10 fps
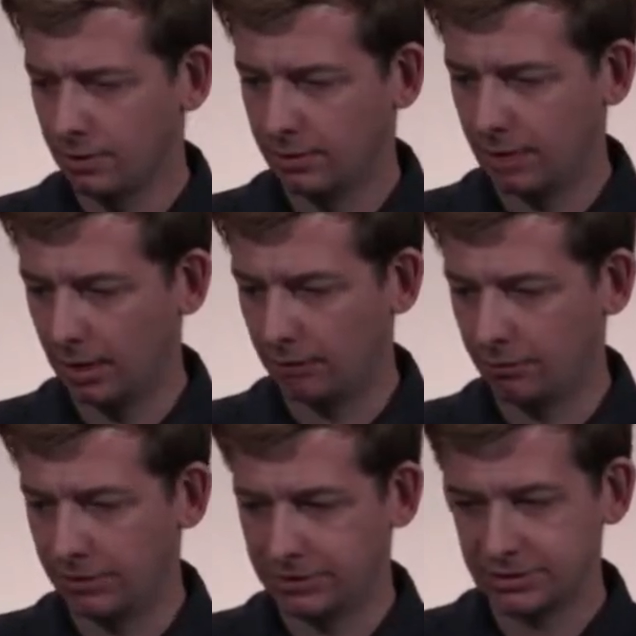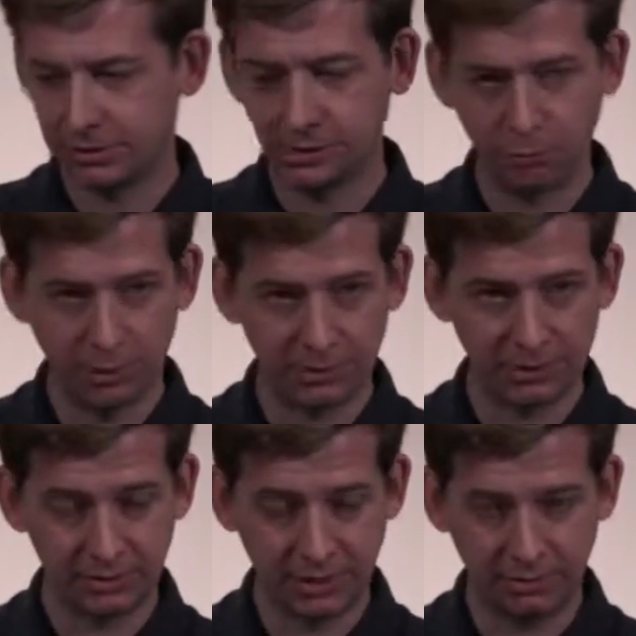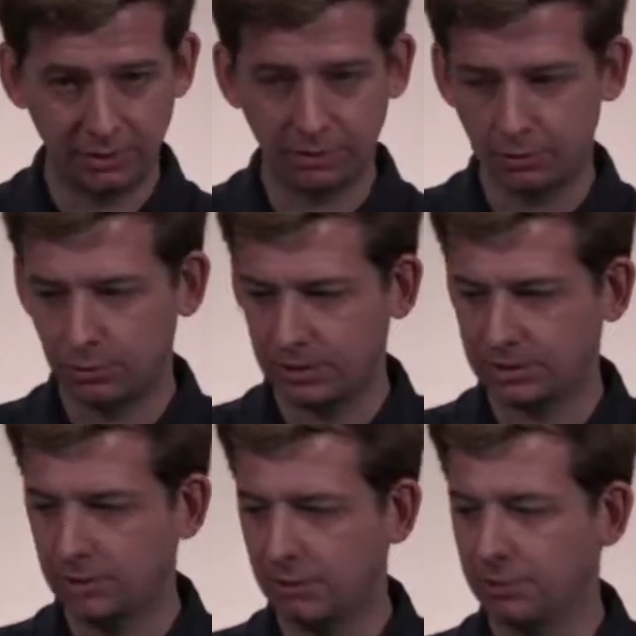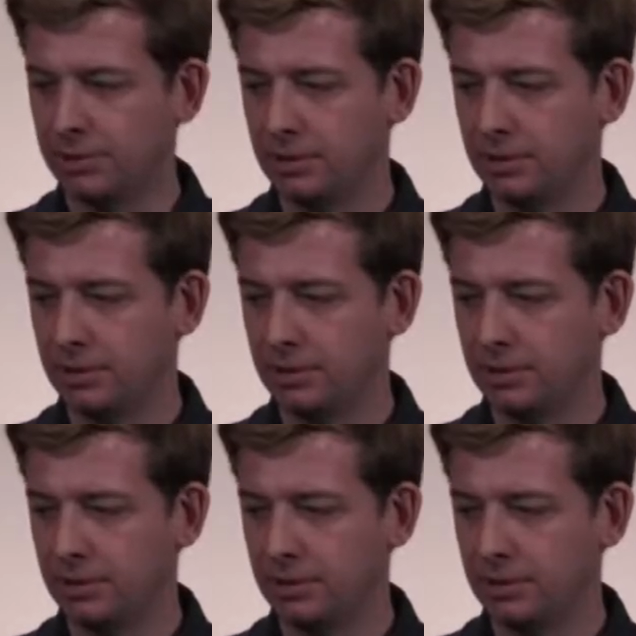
Now, this is a good moment to give a little quick tip.